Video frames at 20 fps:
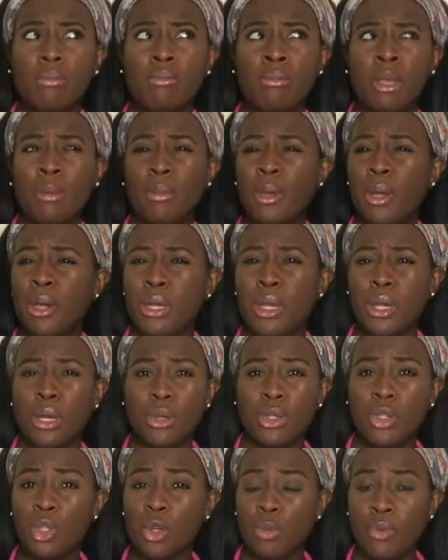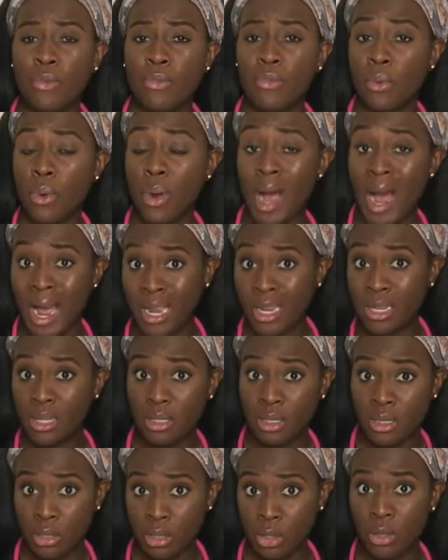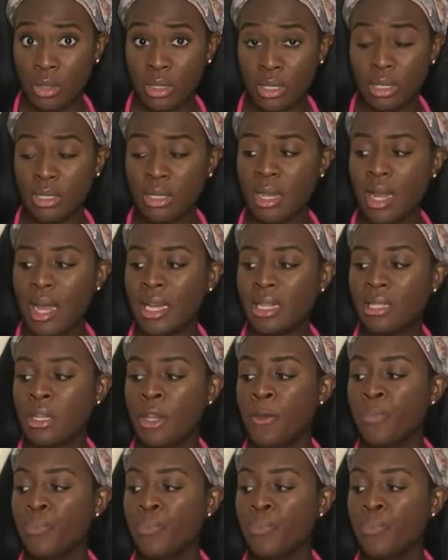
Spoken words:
maybe a year or so before I took this class,